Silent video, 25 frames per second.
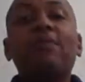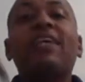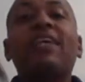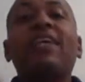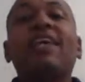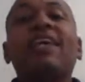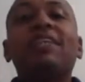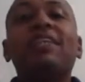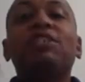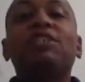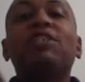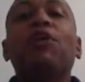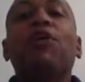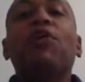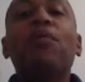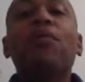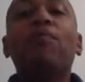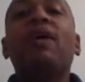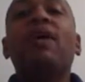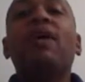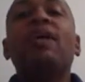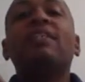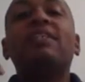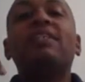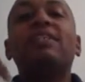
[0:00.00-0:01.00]
to get your
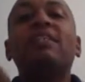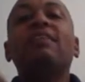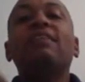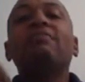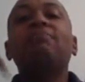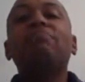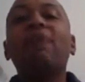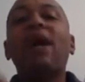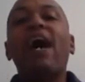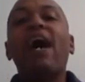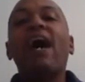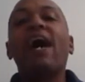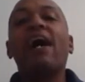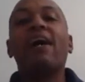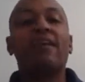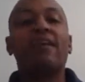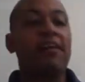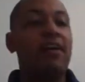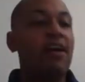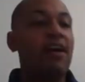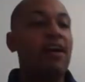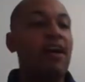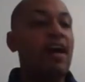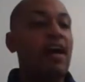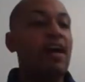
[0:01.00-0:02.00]
money back.
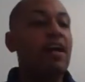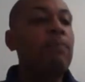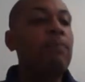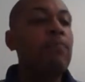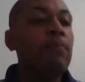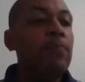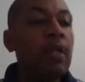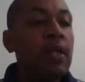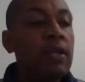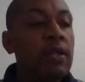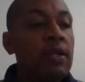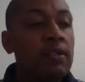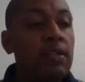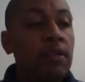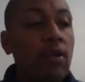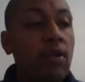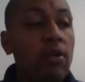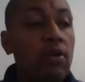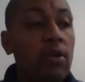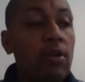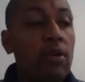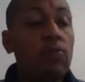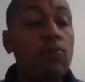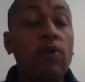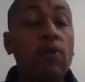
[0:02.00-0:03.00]
All right.
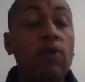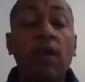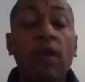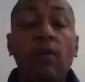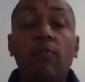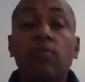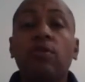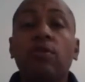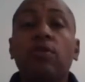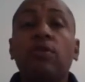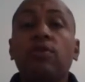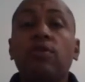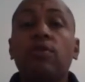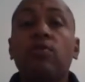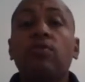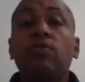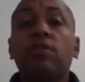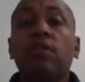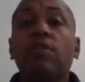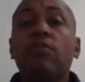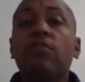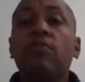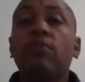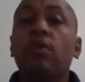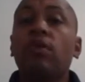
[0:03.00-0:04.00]
So what I'm going to do is
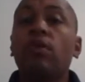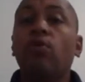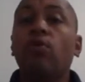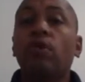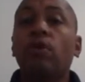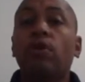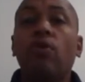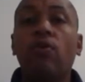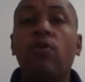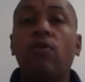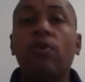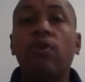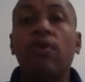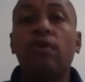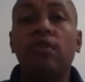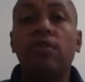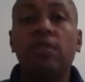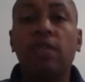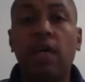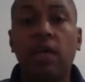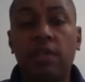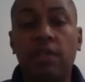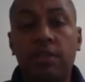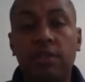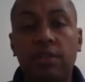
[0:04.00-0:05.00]
give you a quick
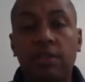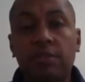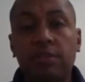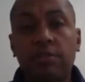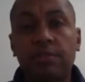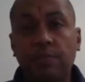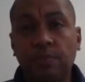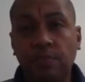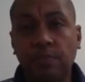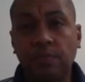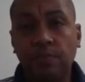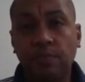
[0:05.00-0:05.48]
orientation.